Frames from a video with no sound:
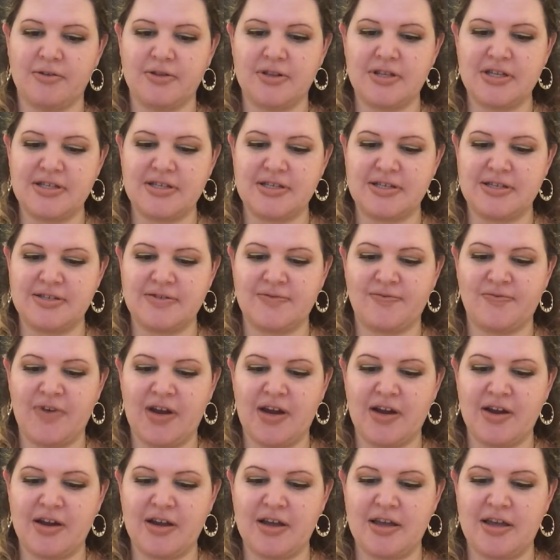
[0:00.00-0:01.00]
This is
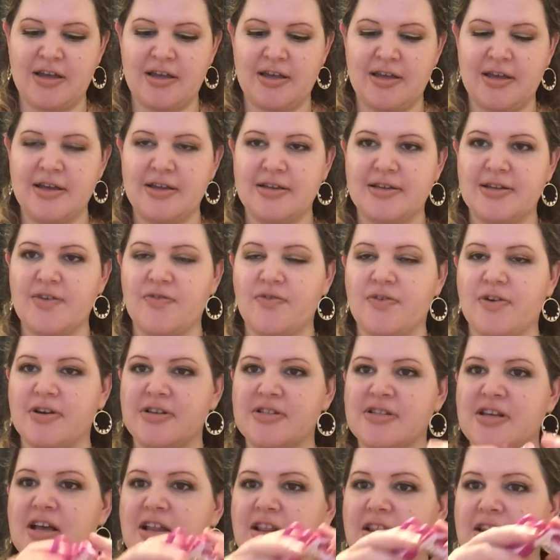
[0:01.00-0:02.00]
very different.
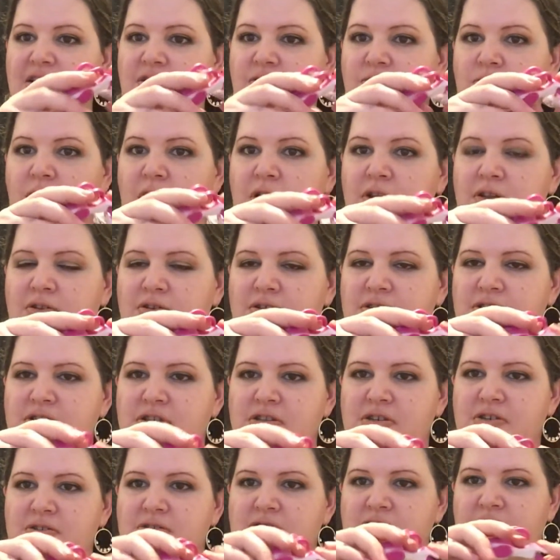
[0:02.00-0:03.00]
It's got little rollers
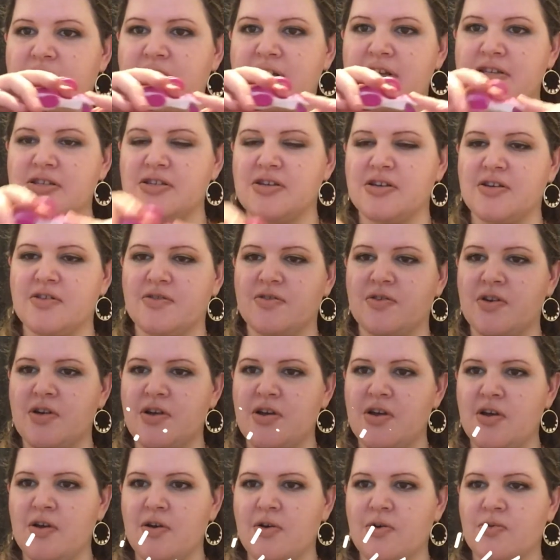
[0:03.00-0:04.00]
too, so I guess you can
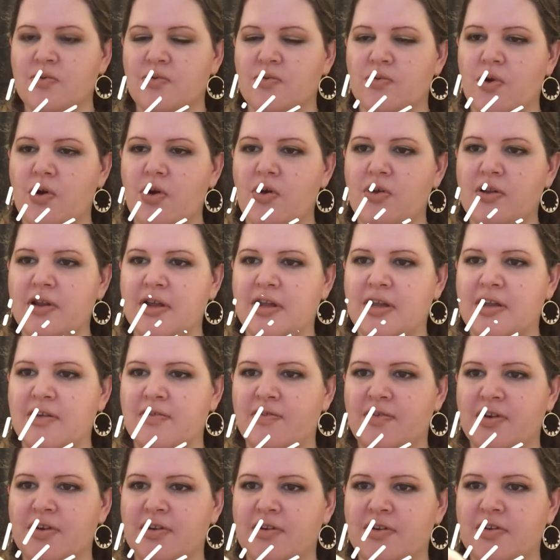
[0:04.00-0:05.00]
roll it
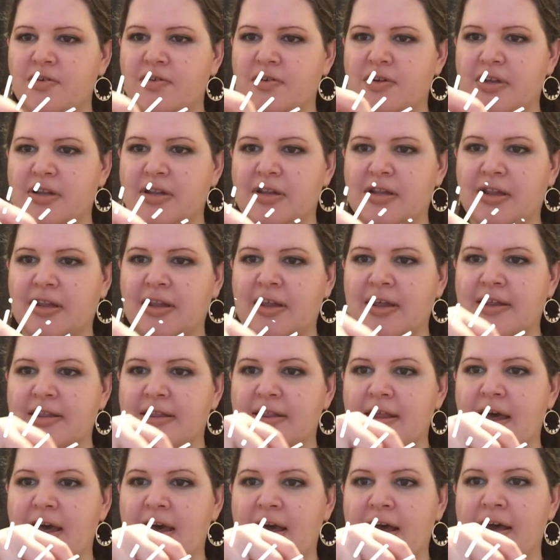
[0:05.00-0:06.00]
if you're doing it like
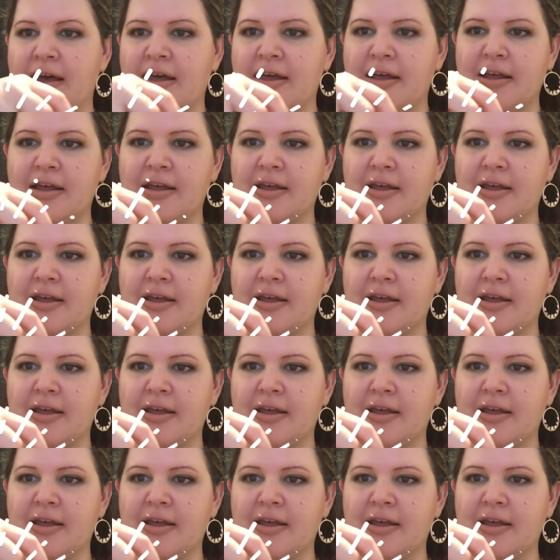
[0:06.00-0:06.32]
that.